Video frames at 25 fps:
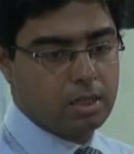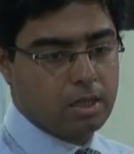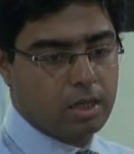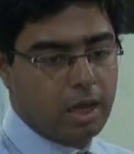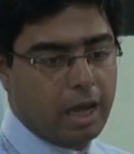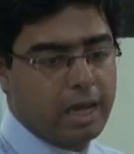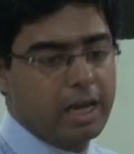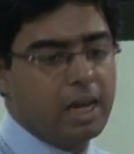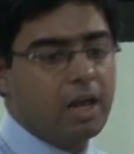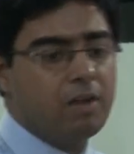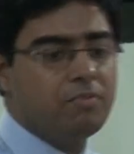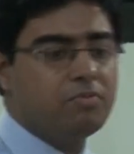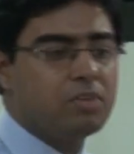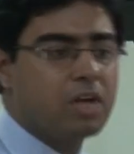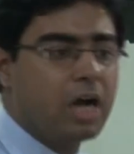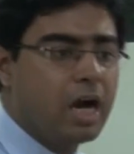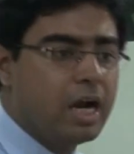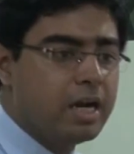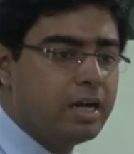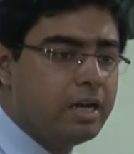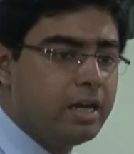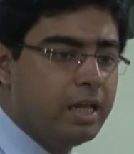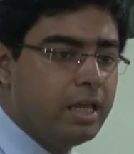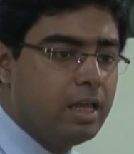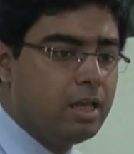I loved
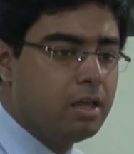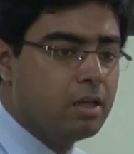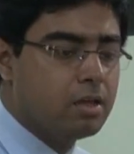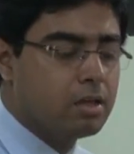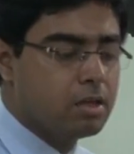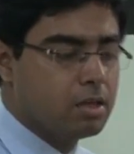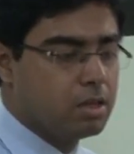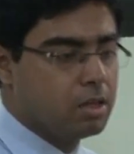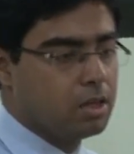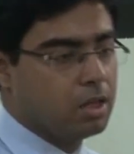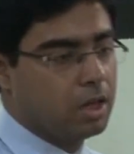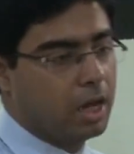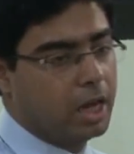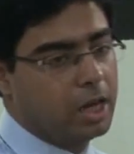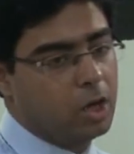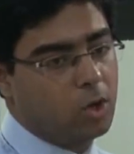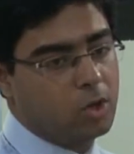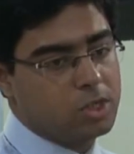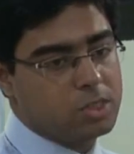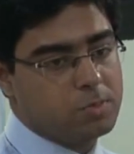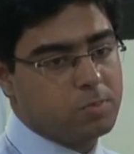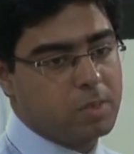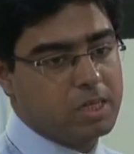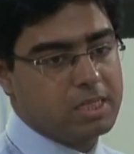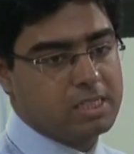gardening. I
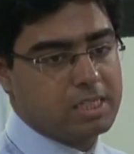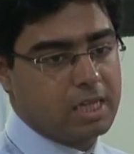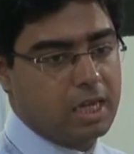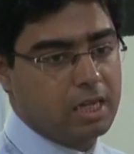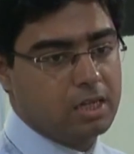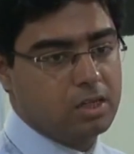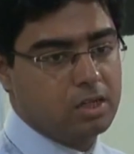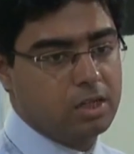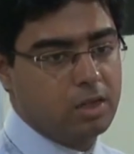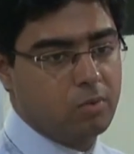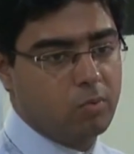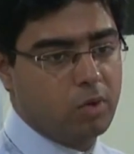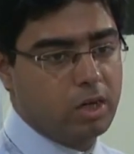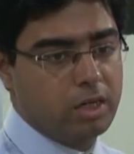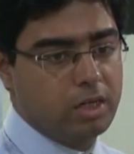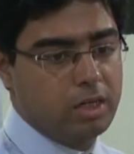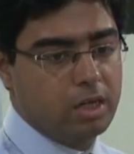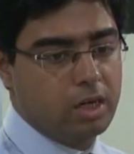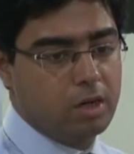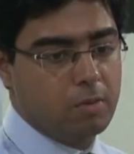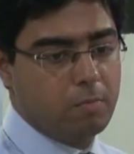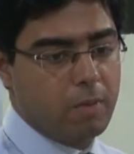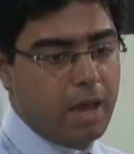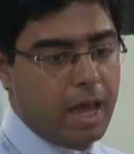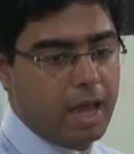lost my son 1
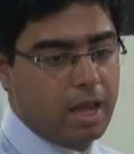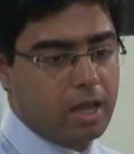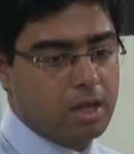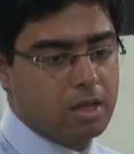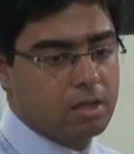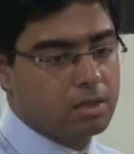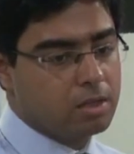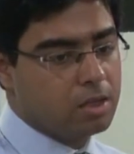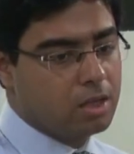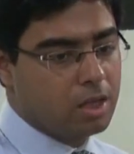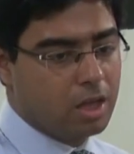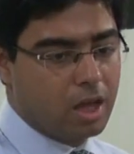year back.